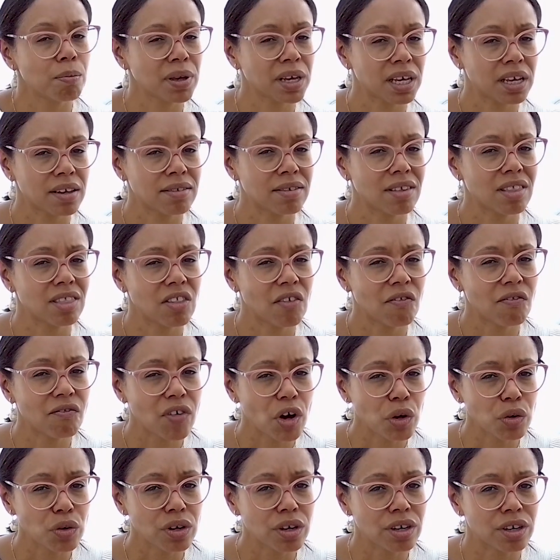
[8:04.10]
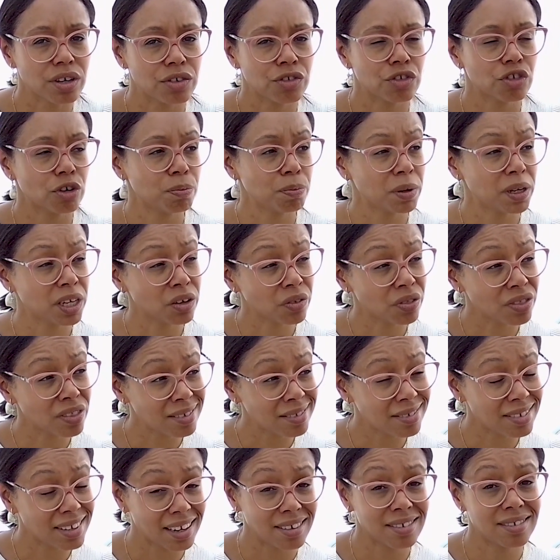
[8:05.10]
Because the focus should be on the
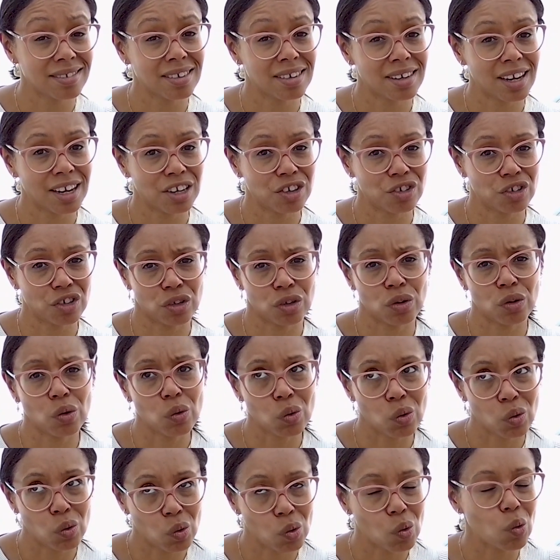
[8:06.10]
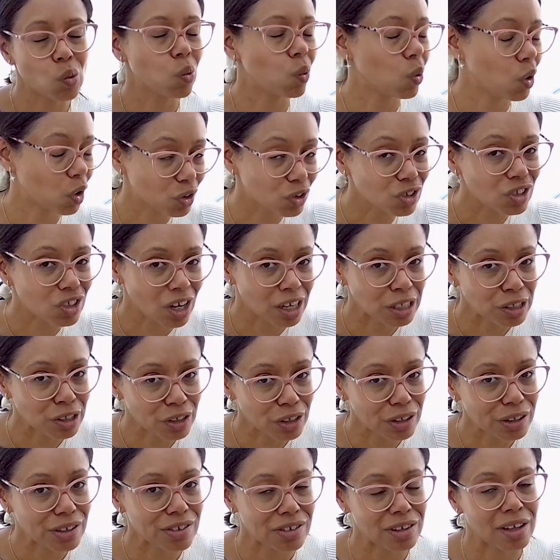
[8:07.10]
destination, or what done
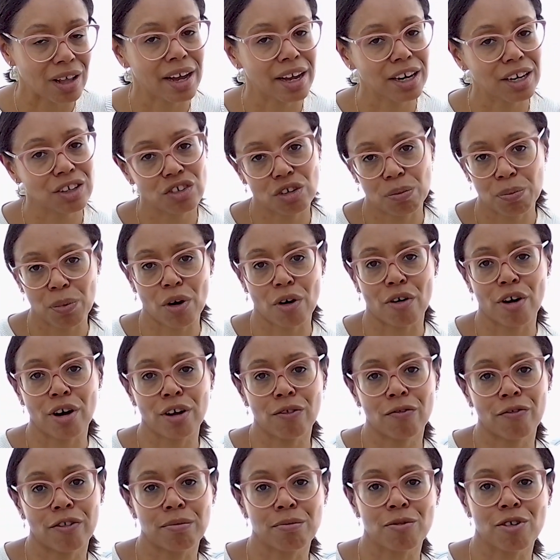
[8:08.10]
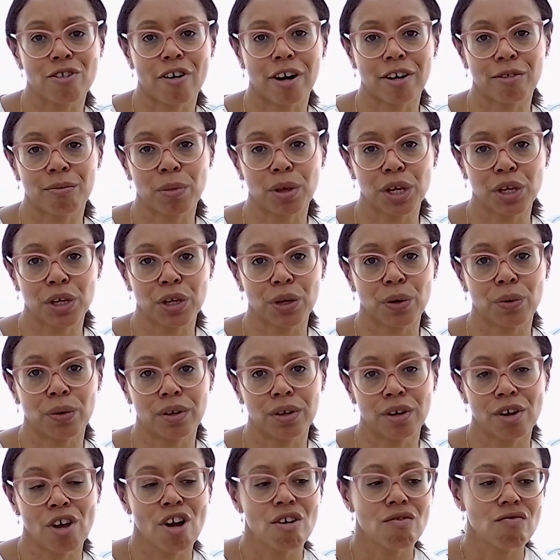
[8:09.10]
looks like, to borrow from Greg
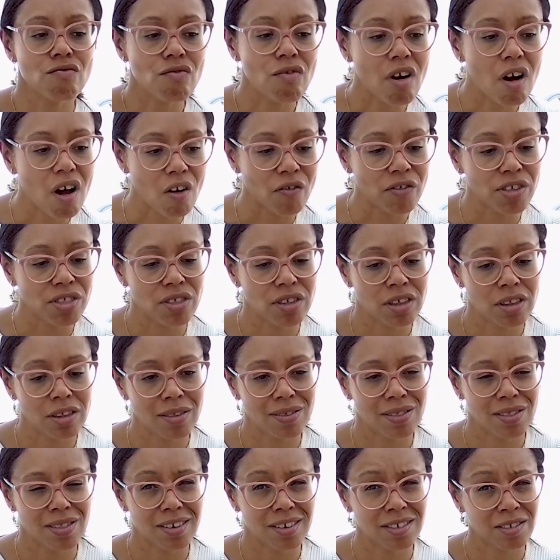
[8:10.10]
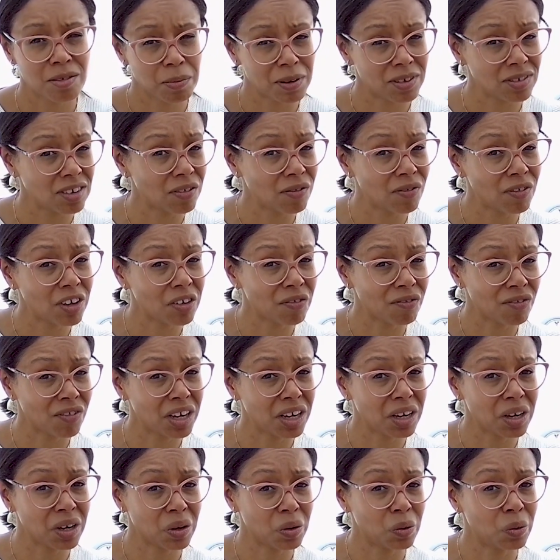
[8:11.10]
McKeown, rather than the specific
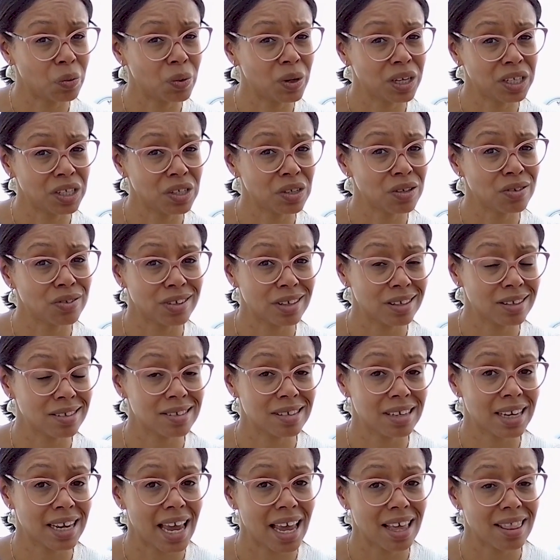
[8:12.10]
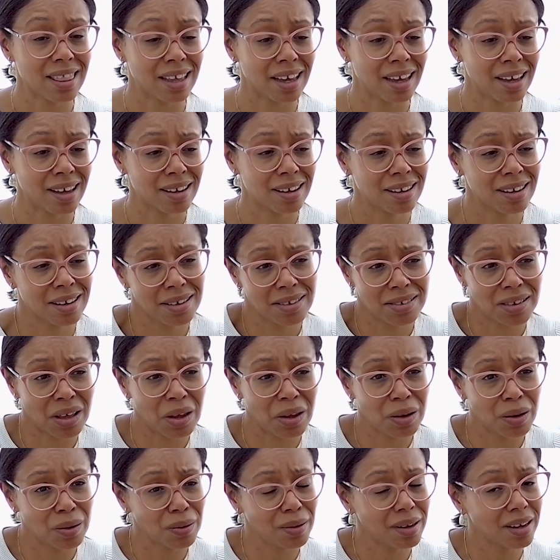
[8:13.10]
vehicle we're using to get there. And
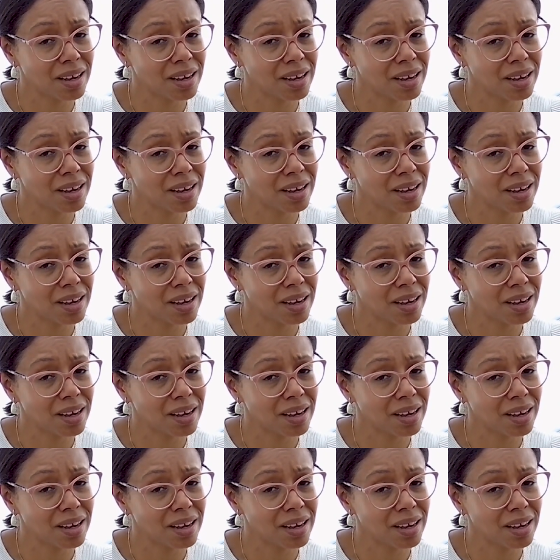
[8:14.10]
so